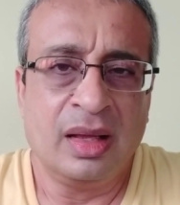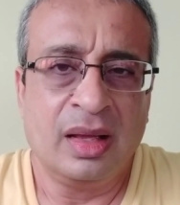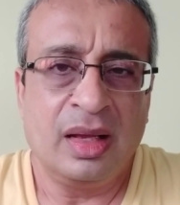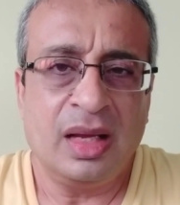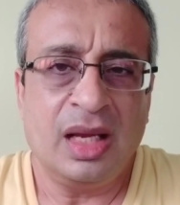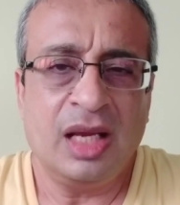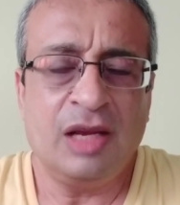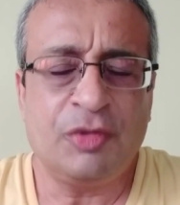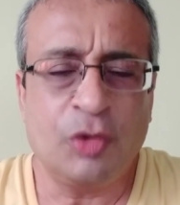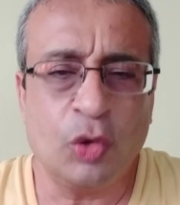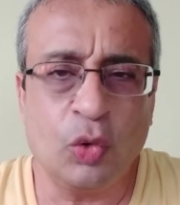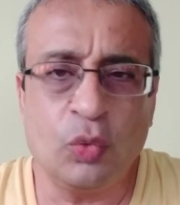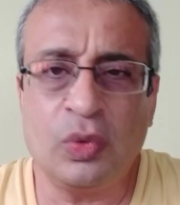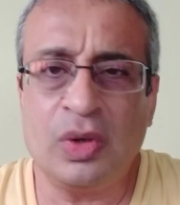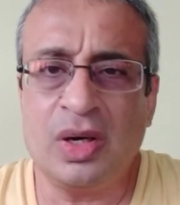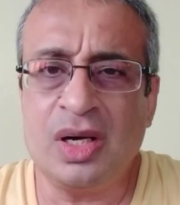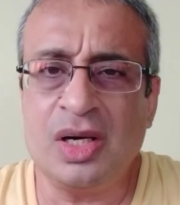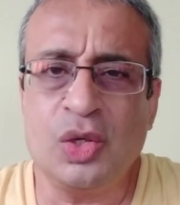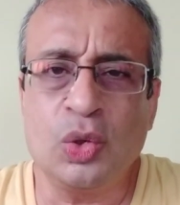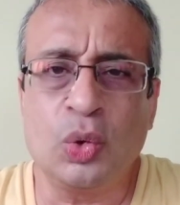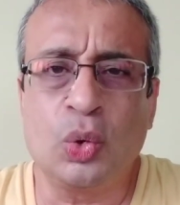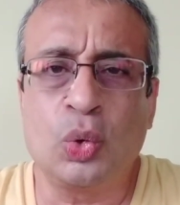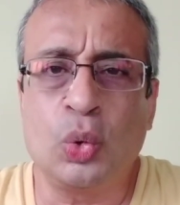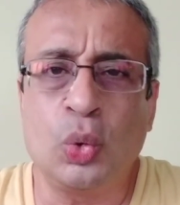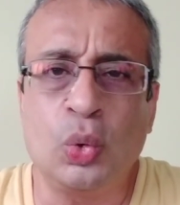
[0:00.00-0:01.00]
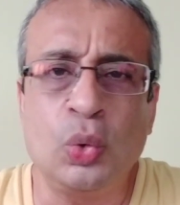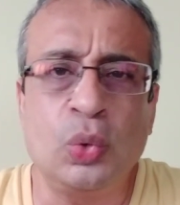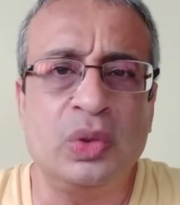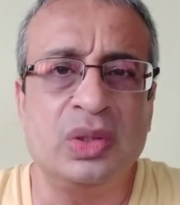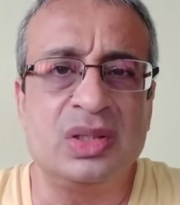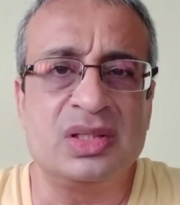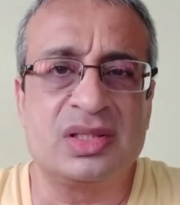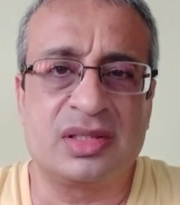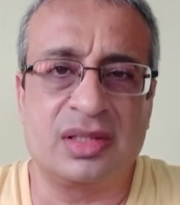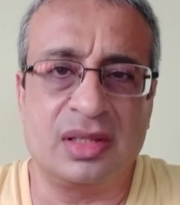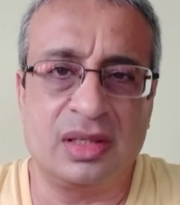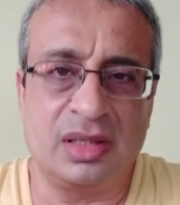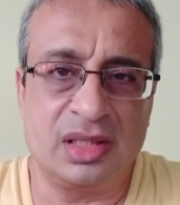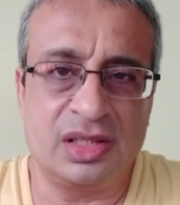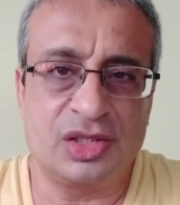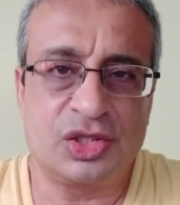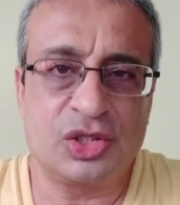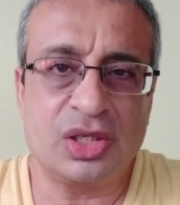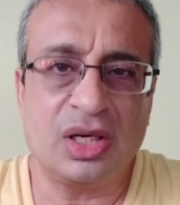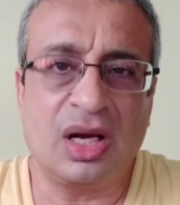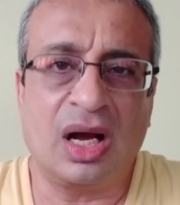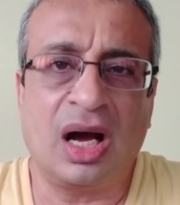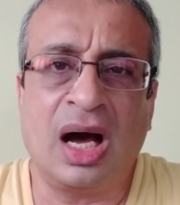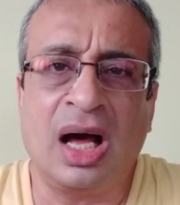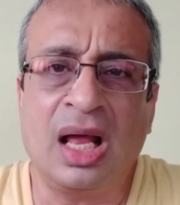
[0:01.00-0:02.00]
If you were to Google
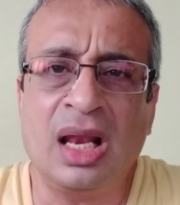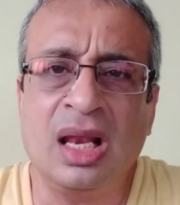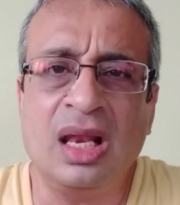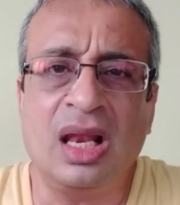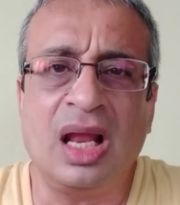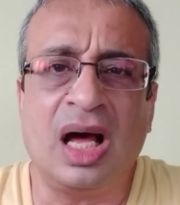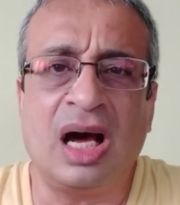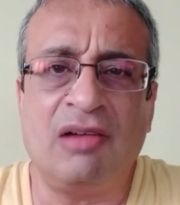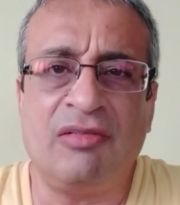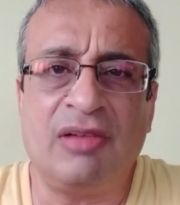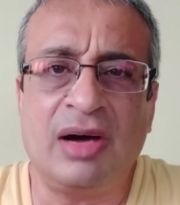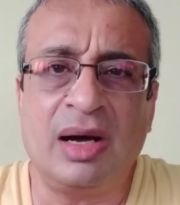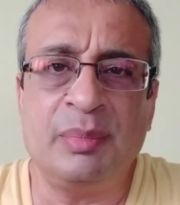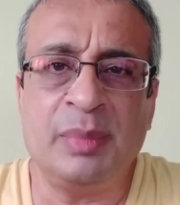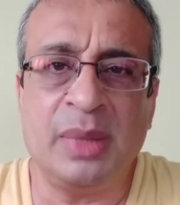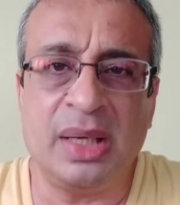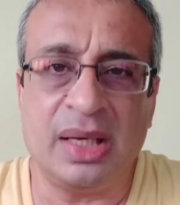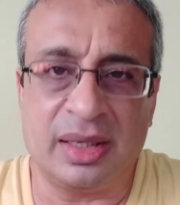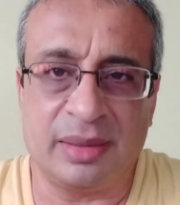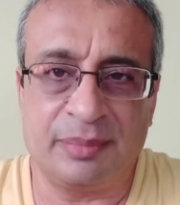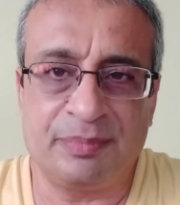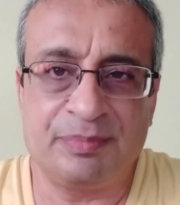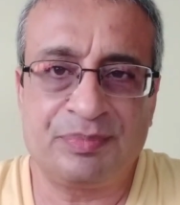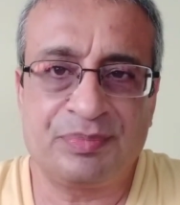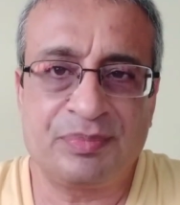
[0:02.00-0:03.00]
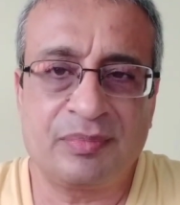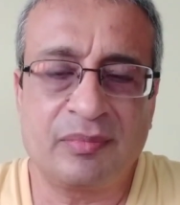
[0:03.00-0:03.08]
search Al Awamiya,